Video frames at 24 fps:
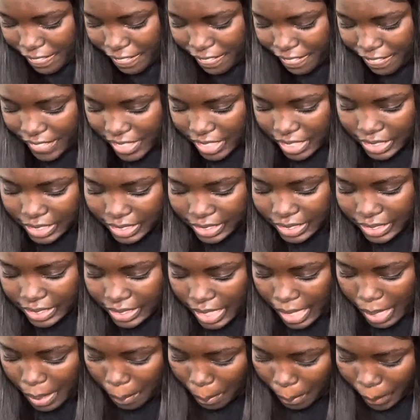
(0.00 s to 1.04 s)

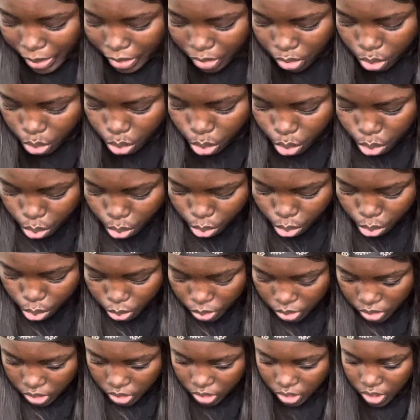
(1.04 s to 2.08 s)
get my
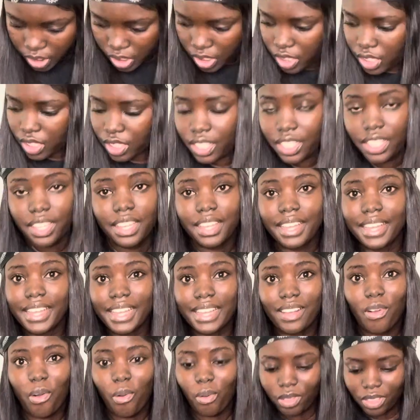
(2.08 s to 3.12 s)
shoes
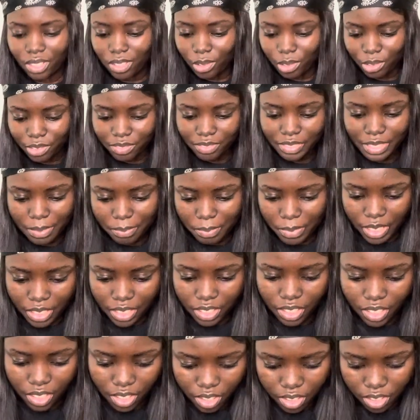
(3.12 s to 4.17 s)
or all of them
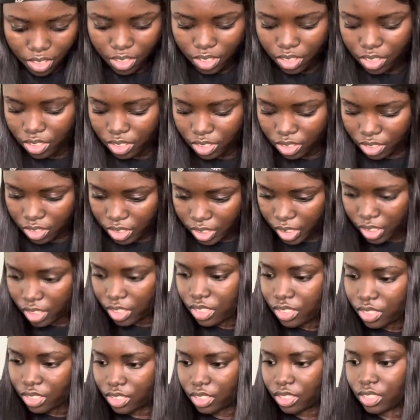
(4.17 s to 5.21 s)
in here. Like,
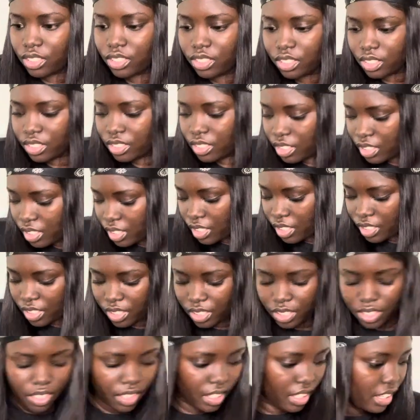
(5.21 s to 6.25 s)

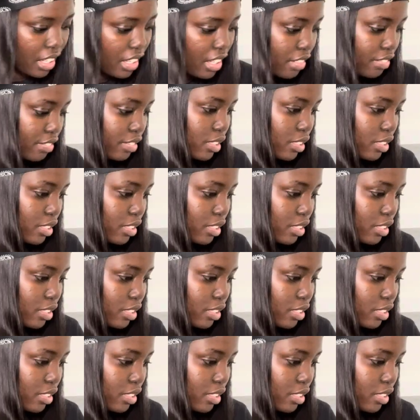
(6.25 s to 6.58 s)
I have